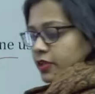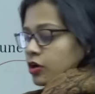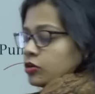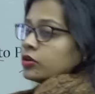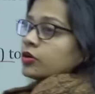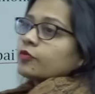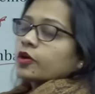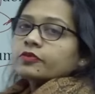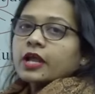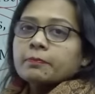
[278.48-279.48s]
Now,
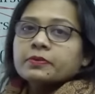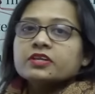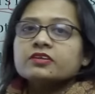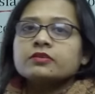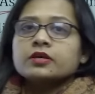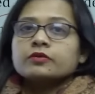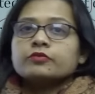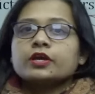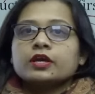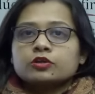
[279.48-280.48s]
what will happen is
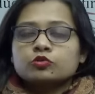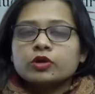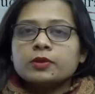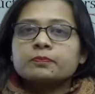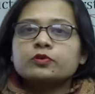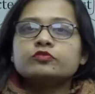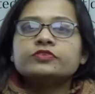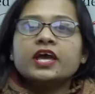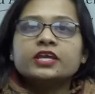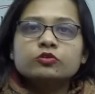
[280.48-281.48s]
to
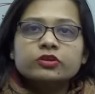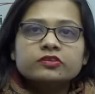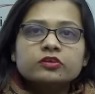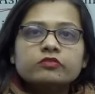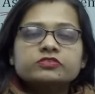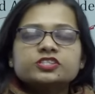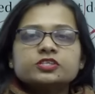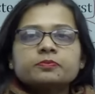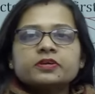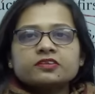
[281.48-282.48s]
improve the accuracy of the
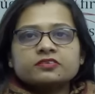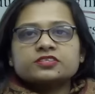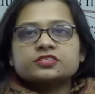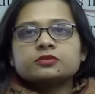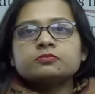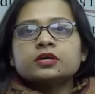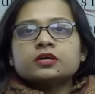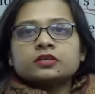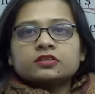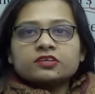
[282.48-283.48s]
GPS system,
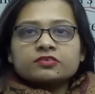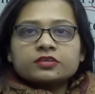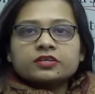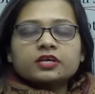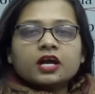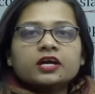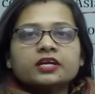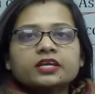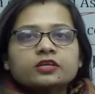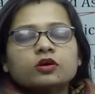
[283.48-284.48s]
this
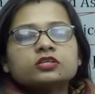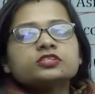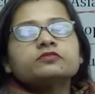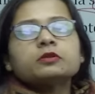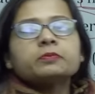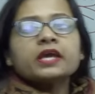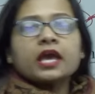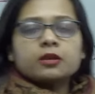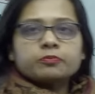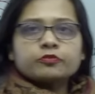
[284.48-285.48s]
Gagan technology will be
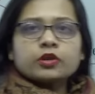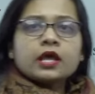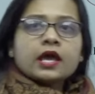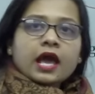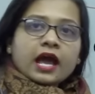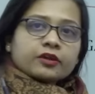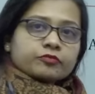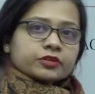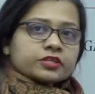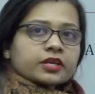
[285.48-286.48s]
helpful
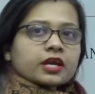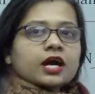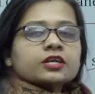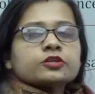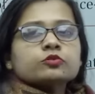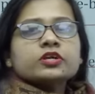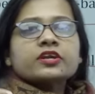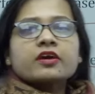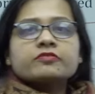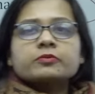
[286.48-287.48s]
and with regard to
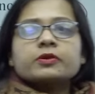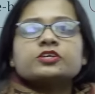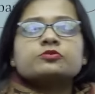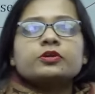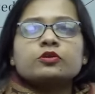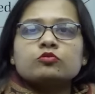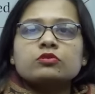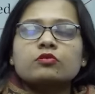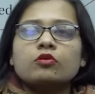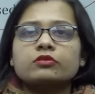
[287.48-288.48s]
the traffic management
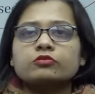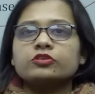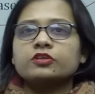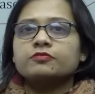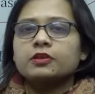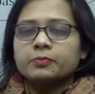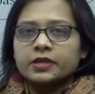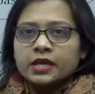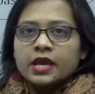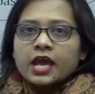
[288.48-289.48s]
rules also this will
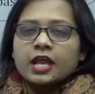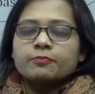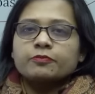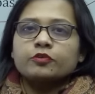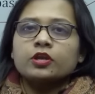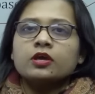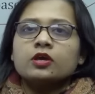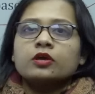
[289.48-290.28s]
be helpful